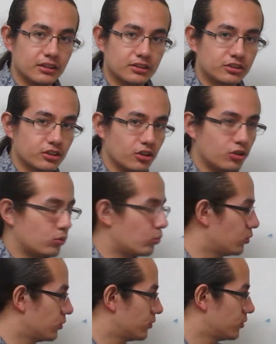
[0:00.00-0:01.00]
So
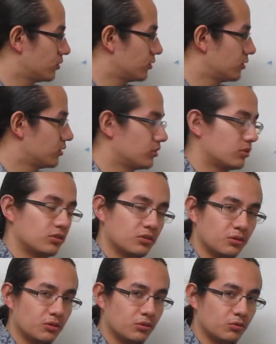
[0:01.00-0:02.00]

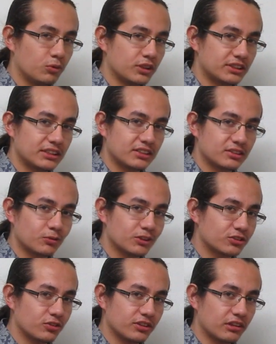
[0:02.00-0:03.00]
what's
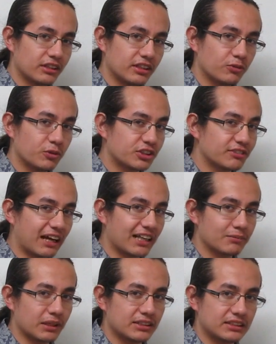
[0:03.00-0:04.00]
going on here? We're
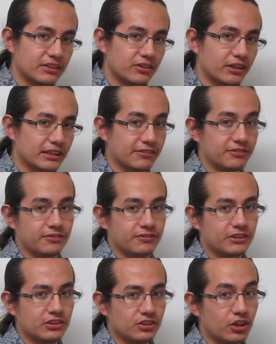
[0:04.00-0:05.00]
dividing by 0, and if
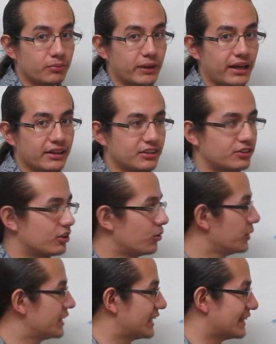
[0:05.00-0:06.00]
you know math, you know
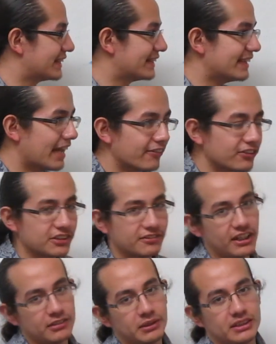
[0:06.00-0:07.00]
we can never
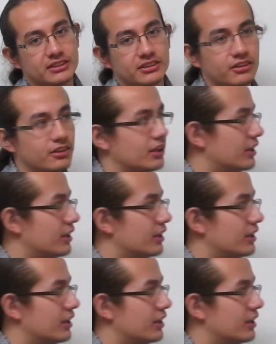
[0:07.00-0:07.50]
divide by 0.